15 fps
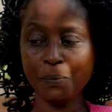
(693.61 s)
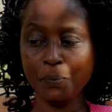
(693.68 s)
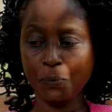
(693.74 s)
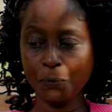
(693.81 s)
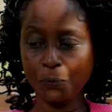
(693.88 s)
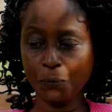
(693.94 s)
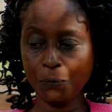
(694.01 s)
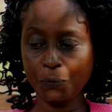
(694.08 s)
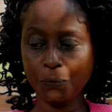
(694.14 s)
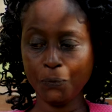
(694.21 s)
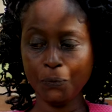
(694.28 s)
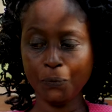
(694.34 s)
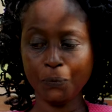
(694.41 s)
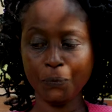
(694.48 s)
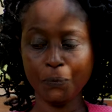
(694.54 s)

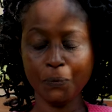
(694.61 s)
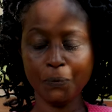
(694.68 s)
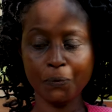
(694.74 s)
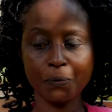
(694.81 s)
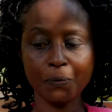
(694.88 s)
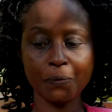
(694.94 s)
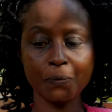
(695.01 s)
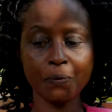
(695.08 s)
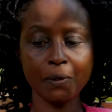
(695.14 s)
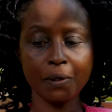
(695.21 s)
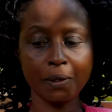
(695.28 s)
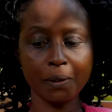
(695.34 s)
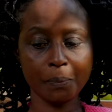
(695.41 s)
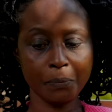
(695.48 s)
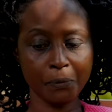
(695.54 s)
Chemo, you
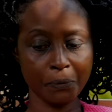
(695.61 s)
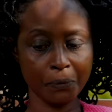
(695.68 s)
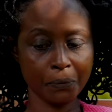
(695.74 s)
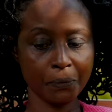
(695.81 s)
throw up,